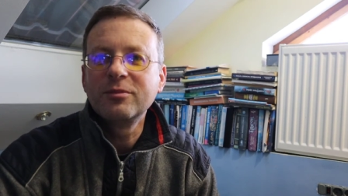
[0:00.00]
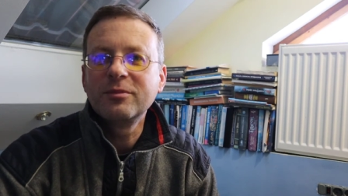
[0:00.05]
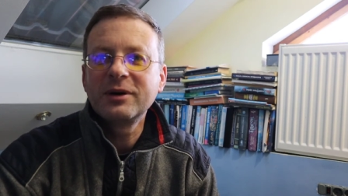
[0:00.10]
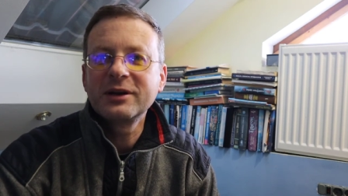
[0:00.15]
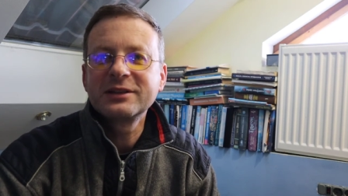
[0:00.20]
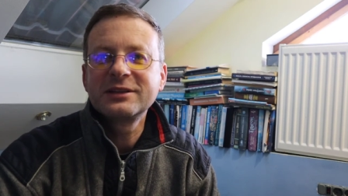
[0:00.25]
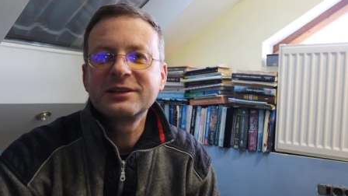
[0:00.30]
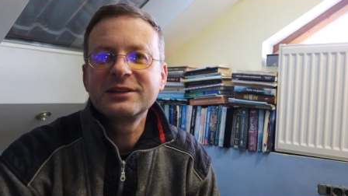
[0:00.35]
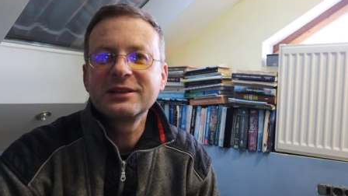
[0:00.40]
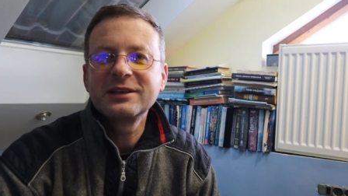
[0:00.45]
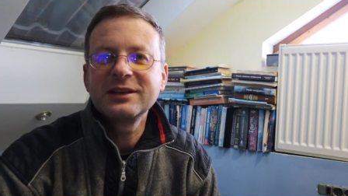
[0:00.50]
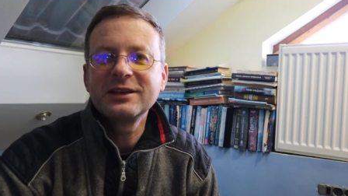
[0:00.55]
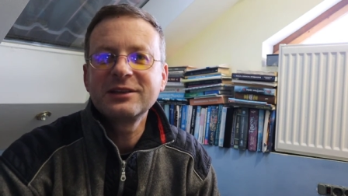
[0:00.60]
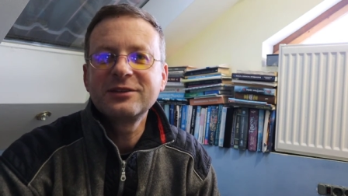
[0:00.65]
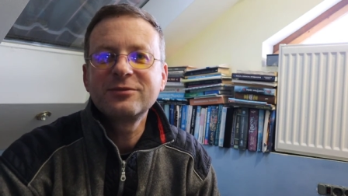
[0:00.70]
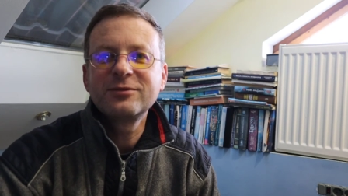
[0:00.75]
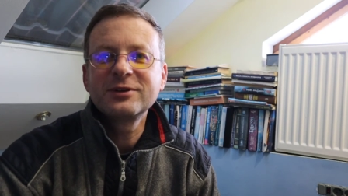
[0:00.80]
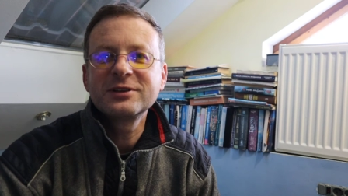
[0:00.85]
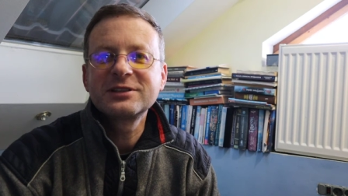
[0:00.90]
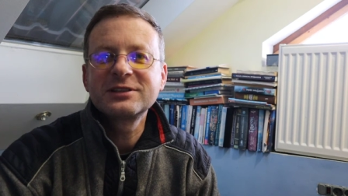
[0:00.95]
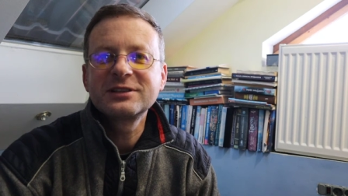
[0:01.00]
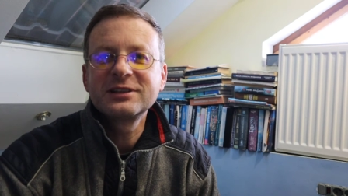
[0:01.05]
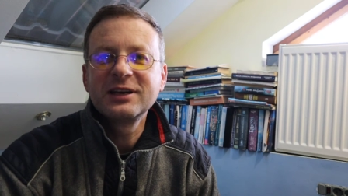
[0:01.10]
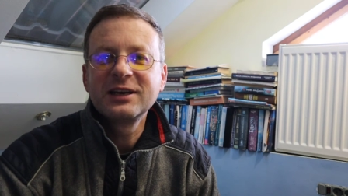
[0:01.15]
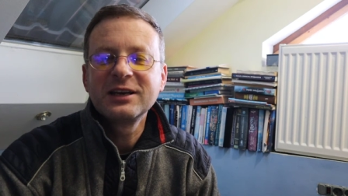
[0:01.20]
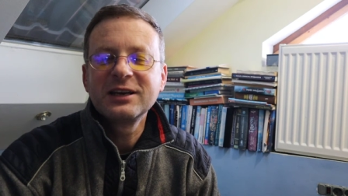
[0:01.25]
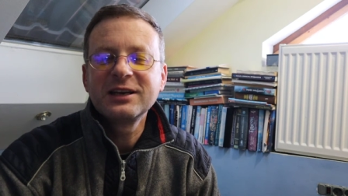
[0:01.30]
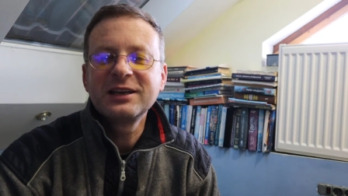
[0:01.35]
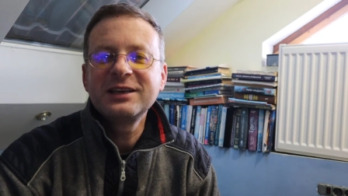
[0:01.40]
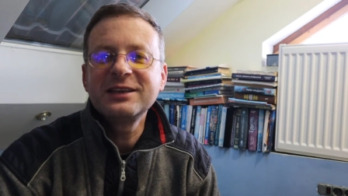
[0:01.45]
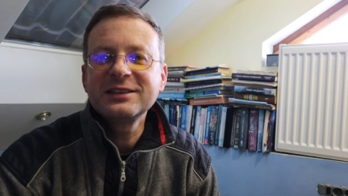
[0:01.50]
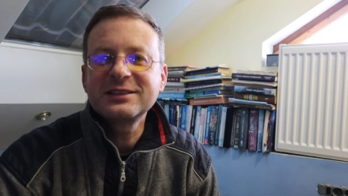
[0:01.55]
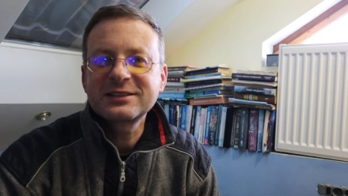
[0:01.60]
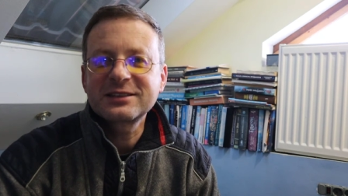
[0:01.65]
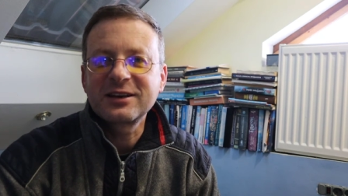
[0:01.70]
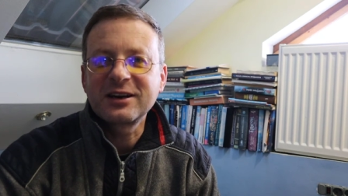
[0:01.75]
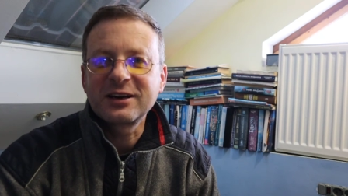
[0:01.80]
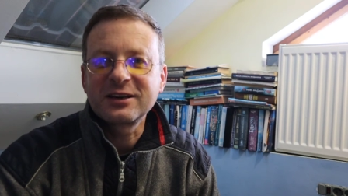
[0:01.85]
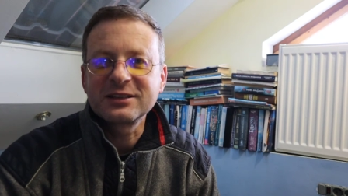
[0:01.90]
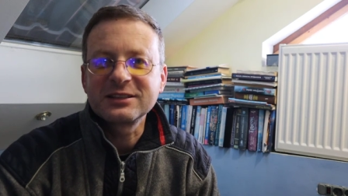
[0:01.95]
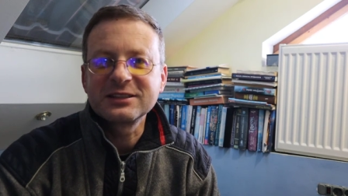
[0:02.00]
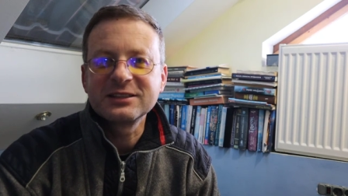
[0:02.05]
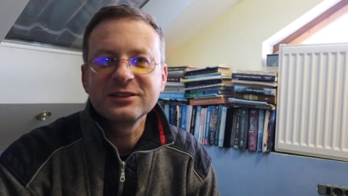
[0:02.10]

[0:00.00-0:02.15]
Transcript: But it was his card,